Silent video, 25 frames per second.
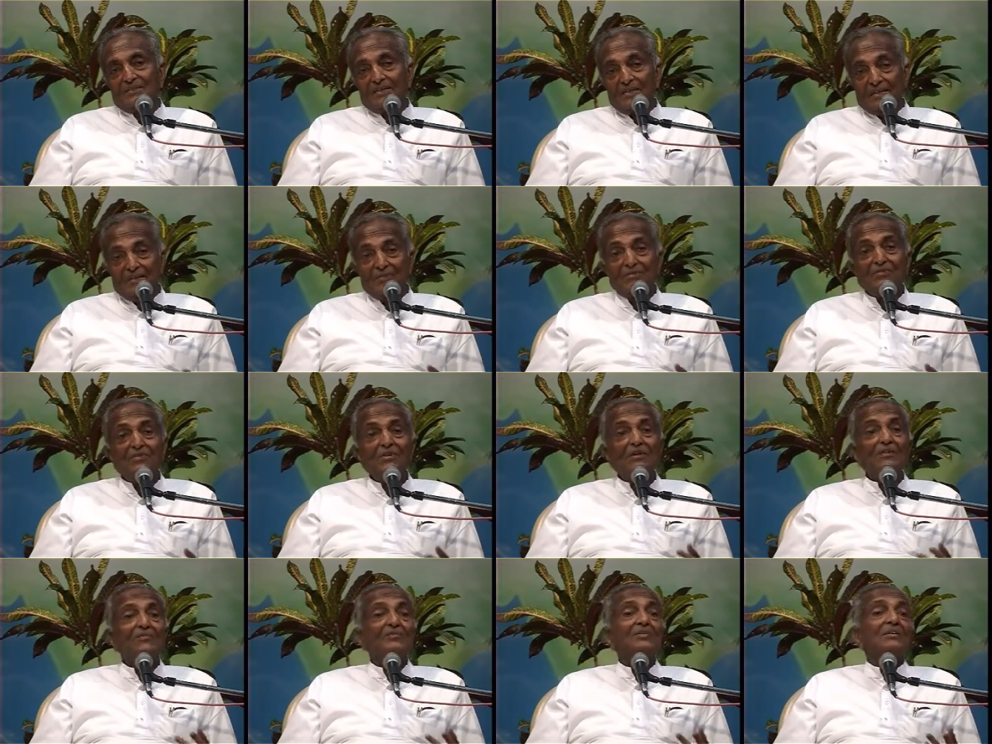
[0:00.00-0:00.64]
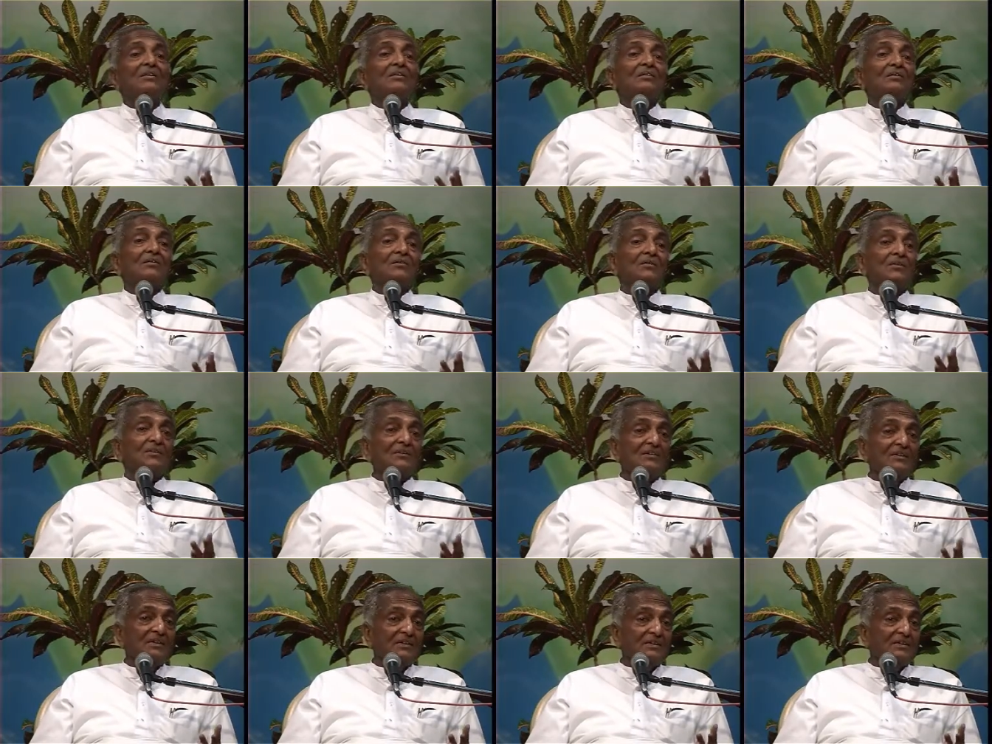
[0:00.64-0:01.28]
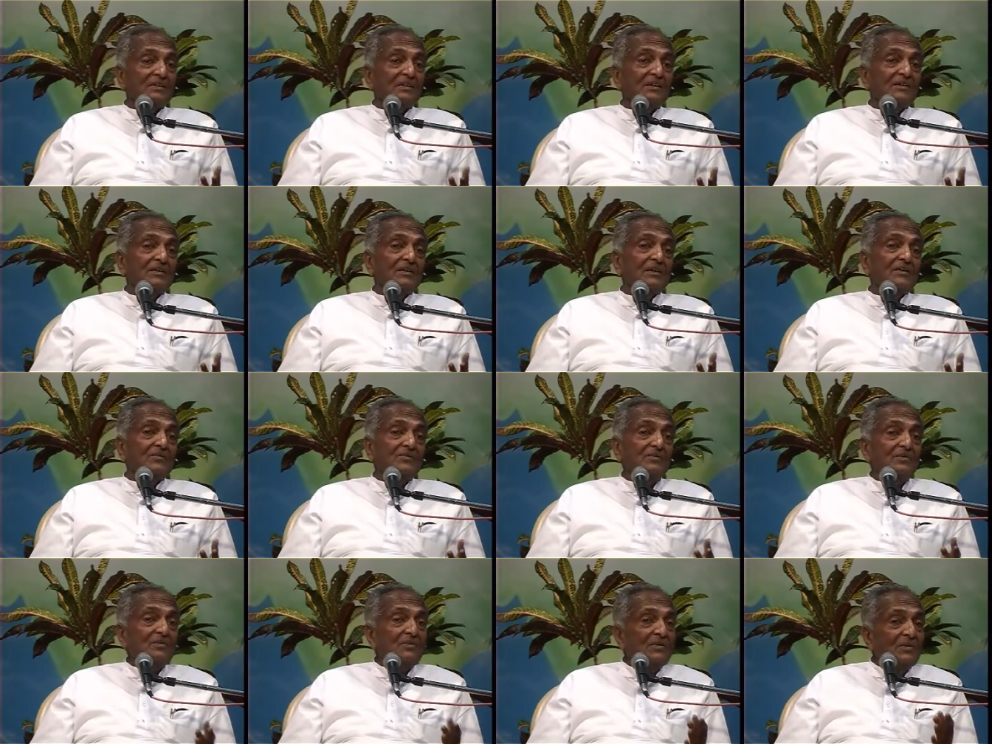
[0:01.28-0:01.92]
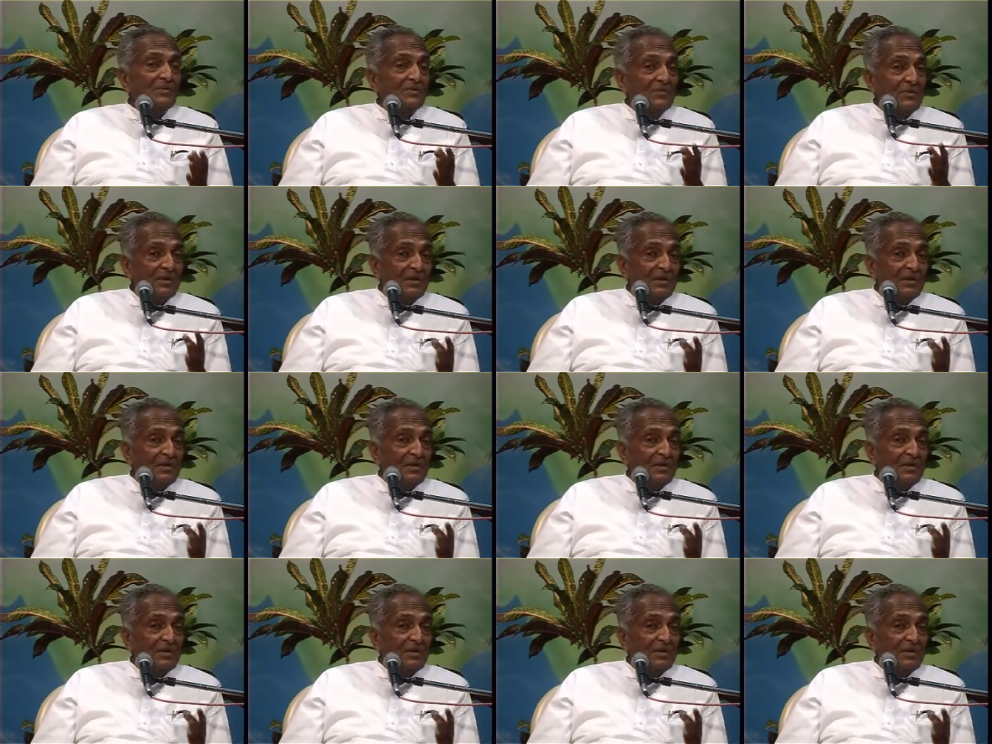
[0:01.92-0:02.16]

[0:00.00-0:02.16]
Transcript: Have you ever got, have you,